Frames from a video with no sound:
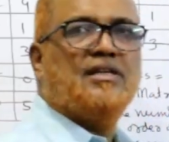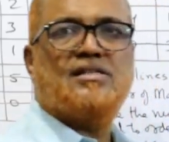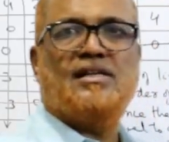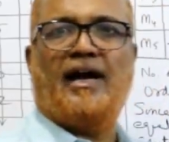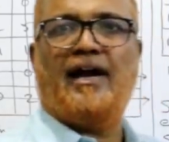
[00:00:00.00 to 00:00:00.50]

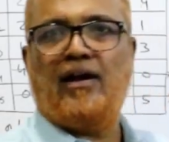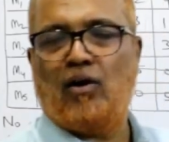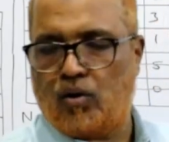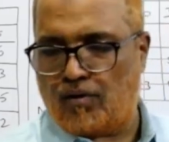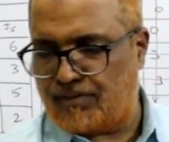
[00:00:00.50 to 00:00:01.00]
This is the
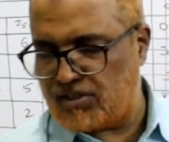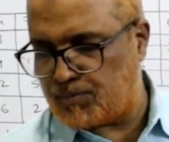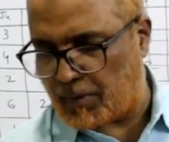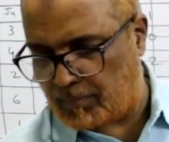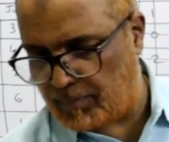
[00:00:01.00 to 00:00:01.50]
end of
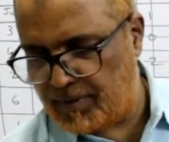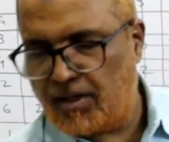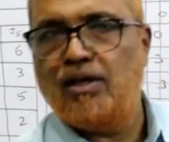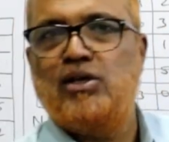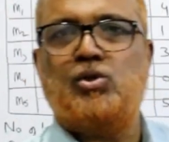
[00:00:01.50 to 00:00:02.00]
this problem.
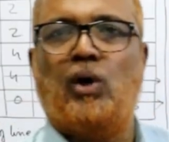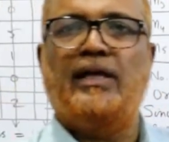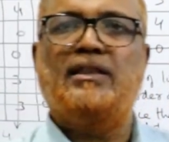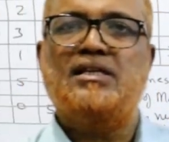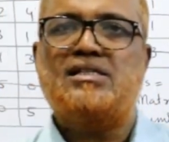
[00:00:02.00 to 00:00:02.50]
So
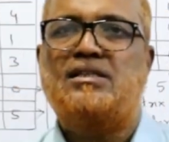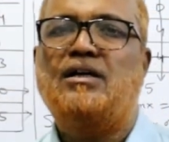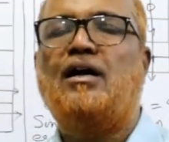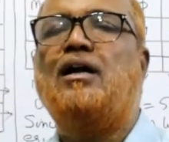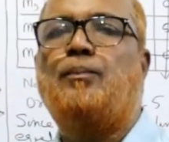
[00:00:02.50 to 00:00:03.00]
in this
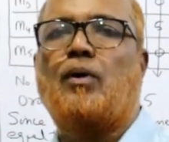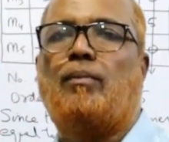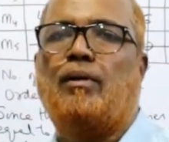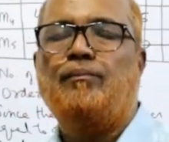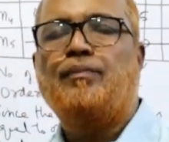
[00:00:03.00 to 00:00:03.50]
third
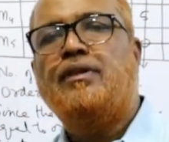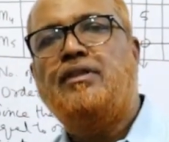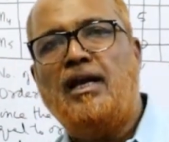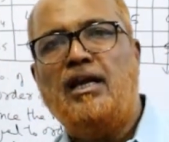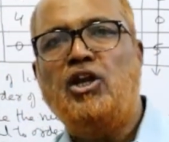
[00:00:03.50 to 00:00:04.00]
problem,
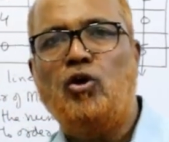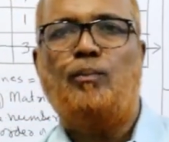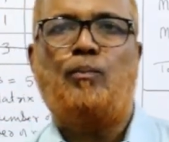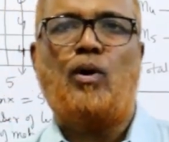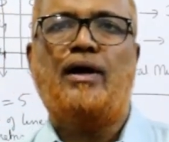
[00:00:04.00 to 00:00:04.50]
the
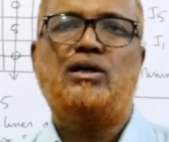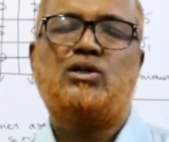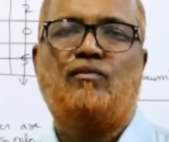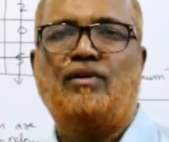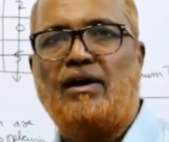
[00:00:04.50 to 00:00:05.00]
new
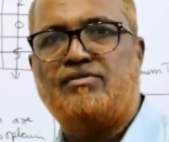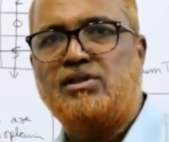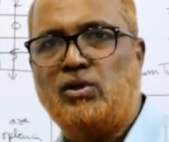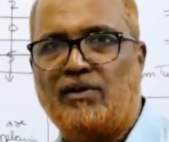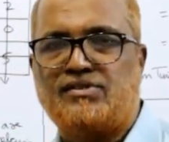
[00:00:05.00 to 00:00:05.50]
point you
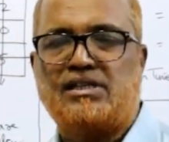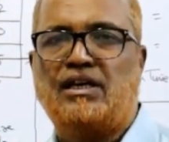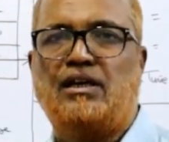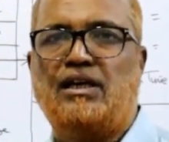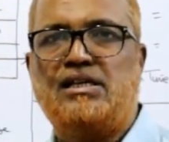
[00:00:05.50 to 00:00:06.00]
have
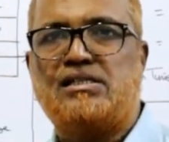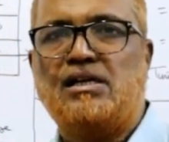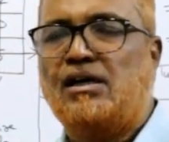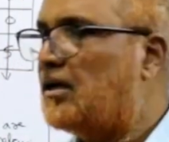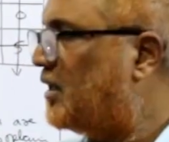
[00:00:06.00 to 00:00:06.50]
seen
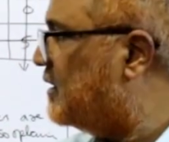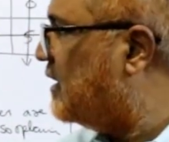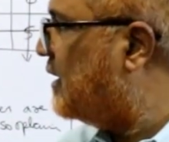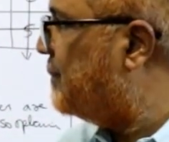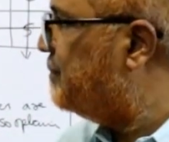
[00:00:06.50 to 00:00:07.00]
is
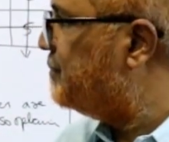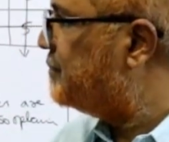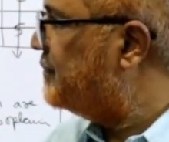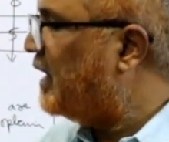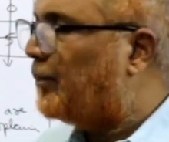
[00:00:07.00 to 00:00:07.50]
the
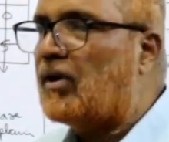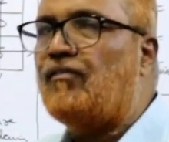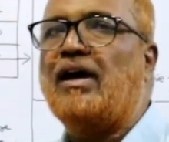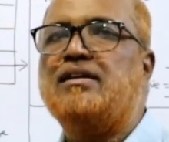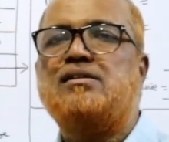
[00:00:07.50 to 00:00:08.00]
number
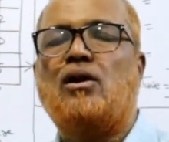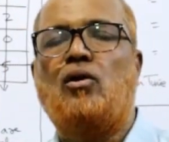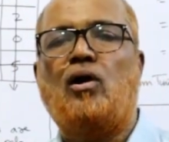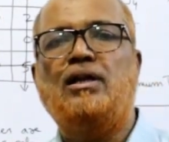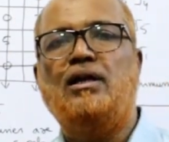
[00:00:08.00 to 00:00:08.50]
of lines are
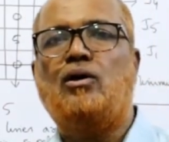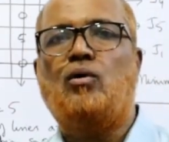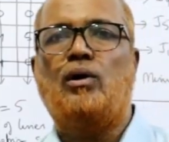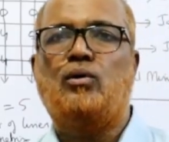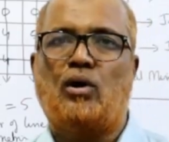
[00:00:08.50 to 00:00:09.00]
not
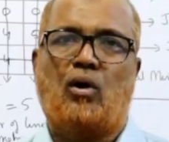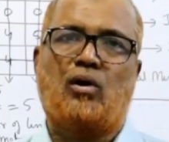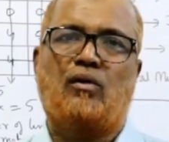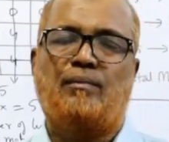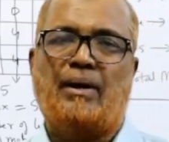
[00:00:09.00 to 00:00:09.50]
equal to the order of